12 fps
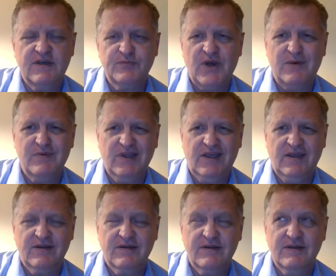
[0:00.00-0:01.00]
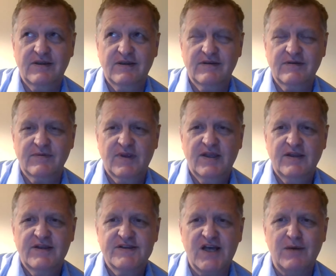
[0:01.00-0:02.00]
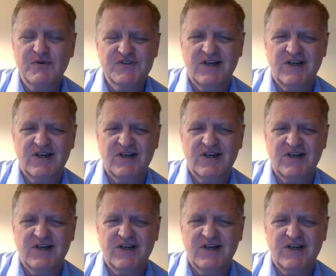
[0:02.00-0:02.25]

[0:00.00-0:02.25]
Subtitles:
probably, it's almost